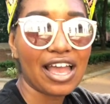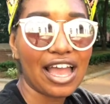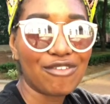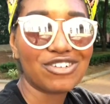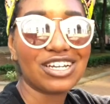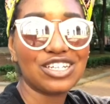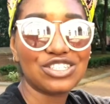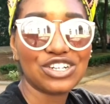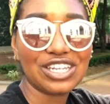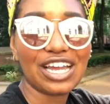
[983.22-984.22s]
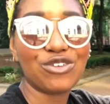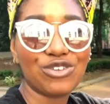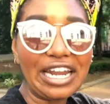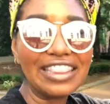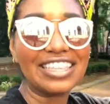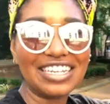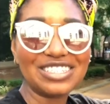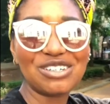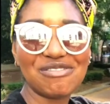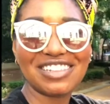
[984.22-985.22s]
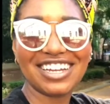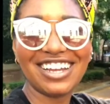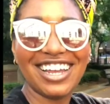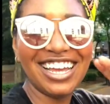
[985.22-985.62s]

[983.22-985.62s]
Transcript: Africans are like running things over there.